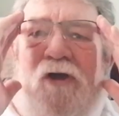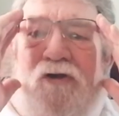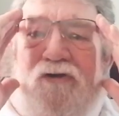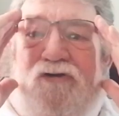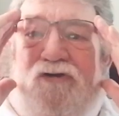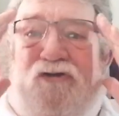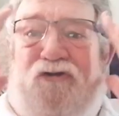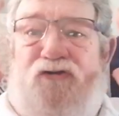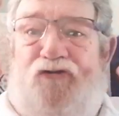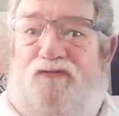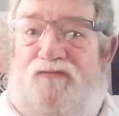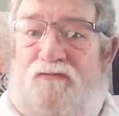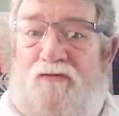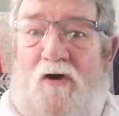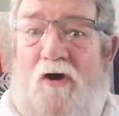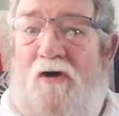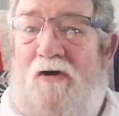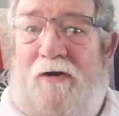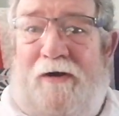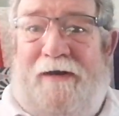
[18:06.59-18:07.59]

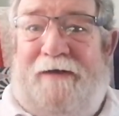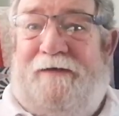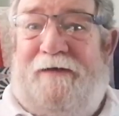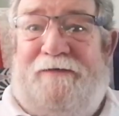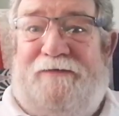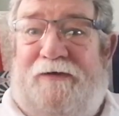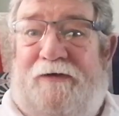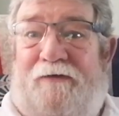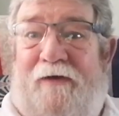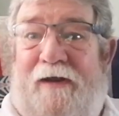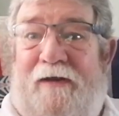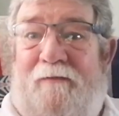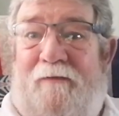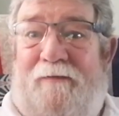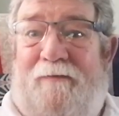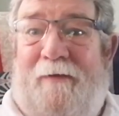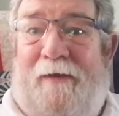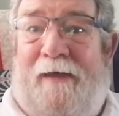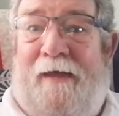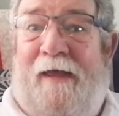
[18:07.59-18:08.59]
strongly disagreed
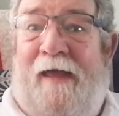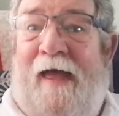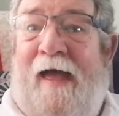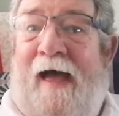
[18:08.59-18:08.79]
with me,